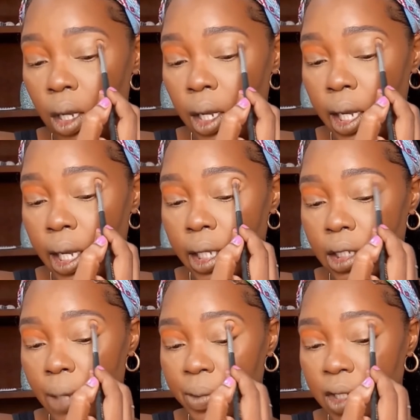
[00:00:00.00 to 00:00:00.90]

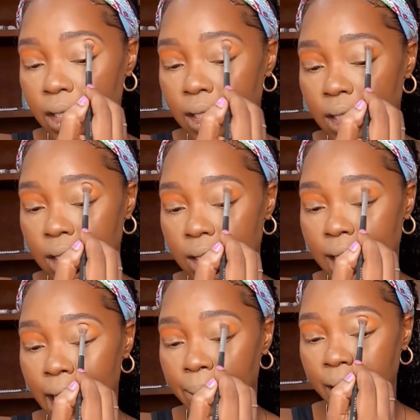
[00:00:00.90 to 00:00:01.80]
And I'm just
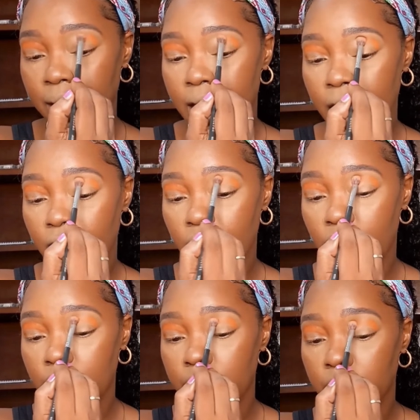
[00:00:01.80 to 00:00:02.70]
stamping that
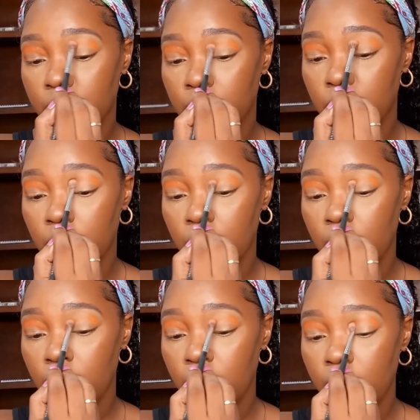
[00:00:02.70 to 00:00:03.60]
color
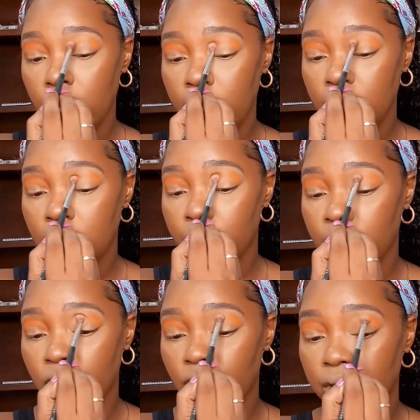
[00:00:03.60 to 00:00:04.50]
into
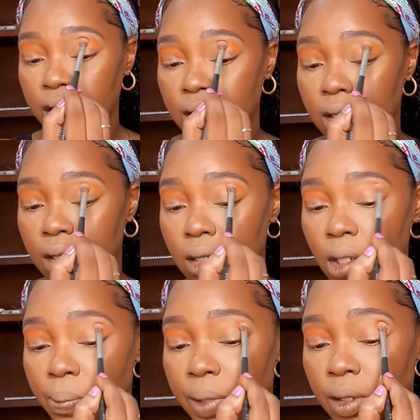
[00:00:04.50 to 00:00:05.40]
my crease
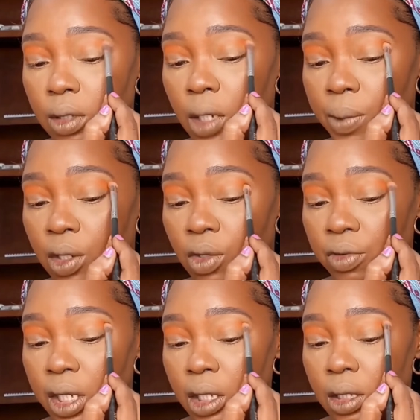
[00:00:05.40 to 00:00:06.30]
to build up the
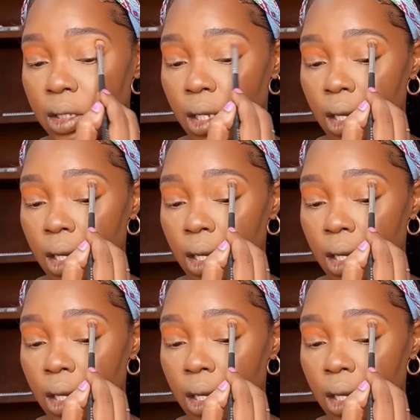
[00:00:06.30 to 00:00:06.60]
crease,